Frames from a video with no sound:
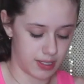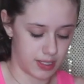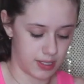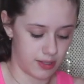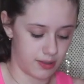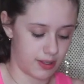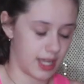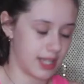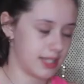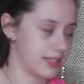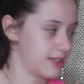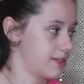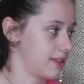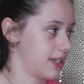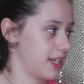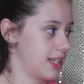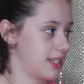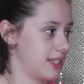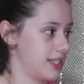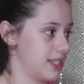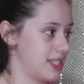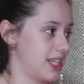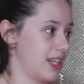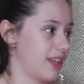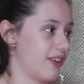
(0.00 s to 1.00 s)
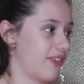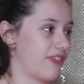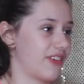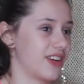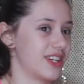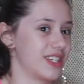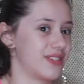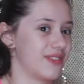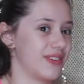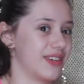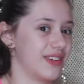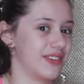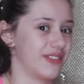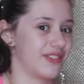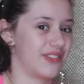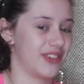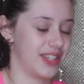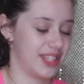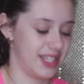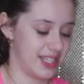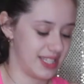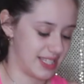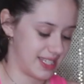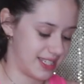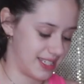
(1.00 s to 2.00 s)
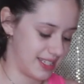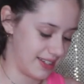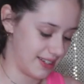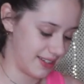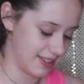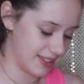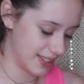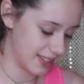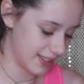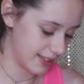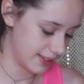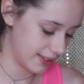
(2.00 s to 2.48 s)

You guys will get to see the first video for this too.